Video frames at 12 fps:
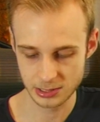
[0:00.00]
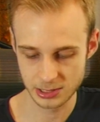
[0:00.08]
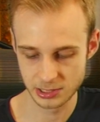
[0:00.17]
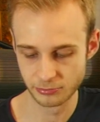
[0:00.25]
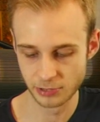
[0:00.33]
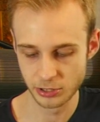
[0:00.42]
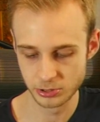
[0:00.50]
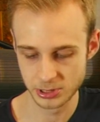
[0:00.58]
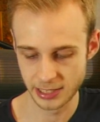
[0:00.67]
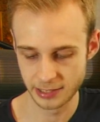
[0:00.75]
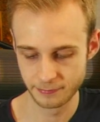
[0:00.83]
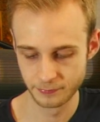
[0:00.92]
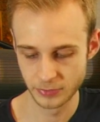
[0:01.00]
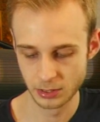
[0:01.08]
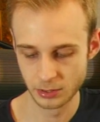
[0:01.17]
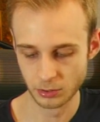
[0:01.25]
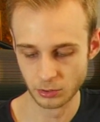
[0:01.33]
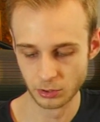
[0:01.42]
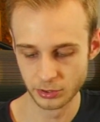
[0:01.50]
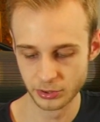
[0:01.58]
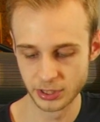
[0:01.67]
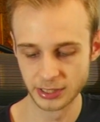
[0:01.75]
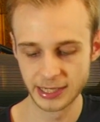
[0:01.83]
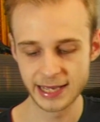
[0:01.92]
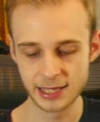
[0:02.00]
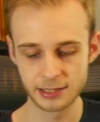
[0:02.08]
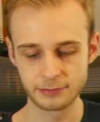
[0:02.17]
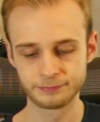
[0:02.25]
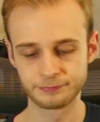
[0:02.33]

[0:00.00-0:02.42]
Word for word: serosa, or the layer